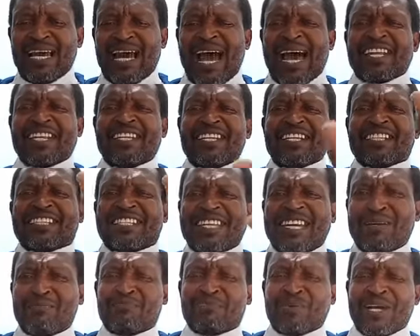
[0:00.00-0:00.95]
And in the
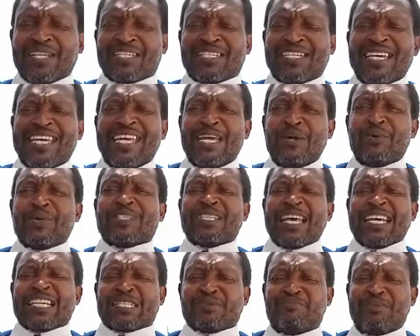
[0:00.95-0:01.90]
same breath, he was
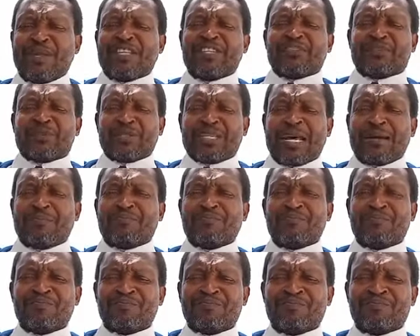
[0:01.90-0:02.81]
explaining to them